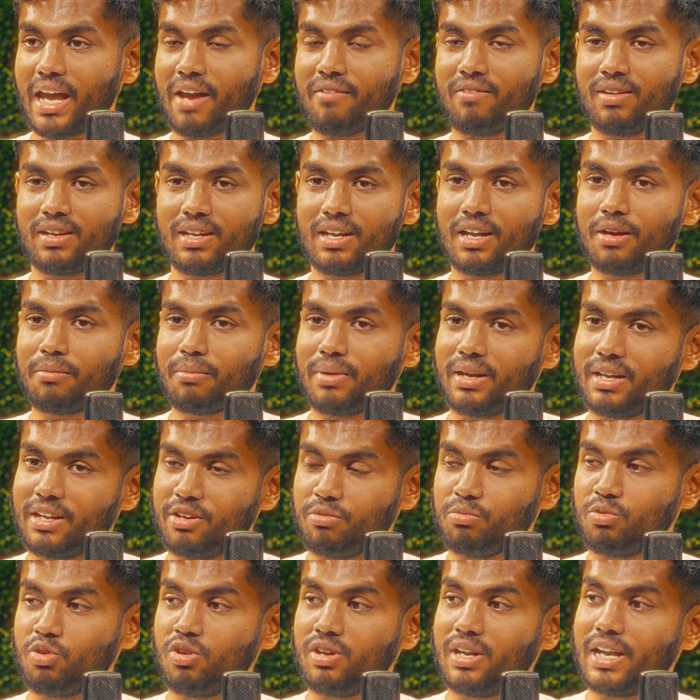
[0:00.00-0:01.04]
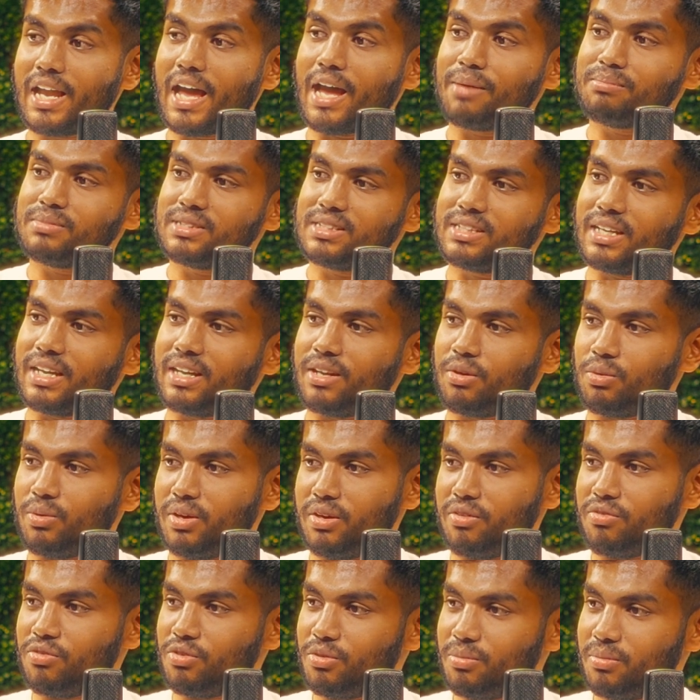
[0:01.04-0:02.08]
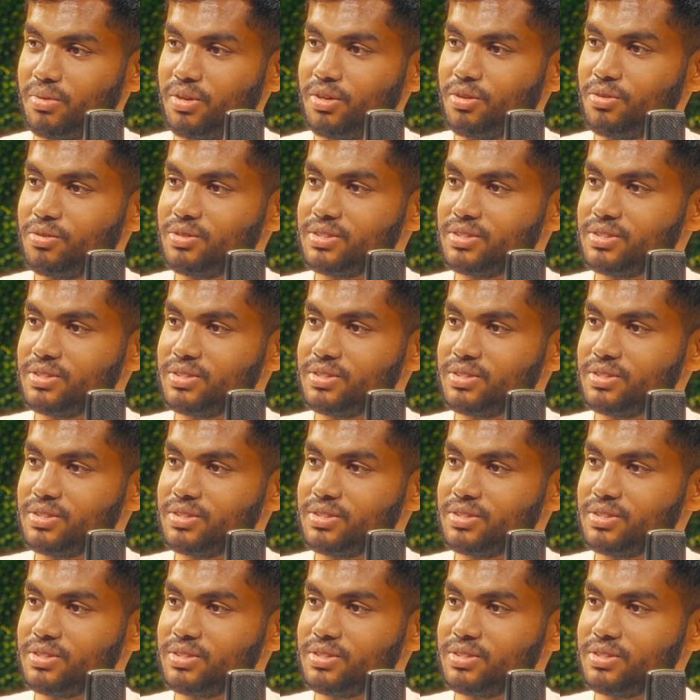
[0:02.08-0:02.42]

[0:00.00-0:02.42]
I will come and remove your lampstand away from you and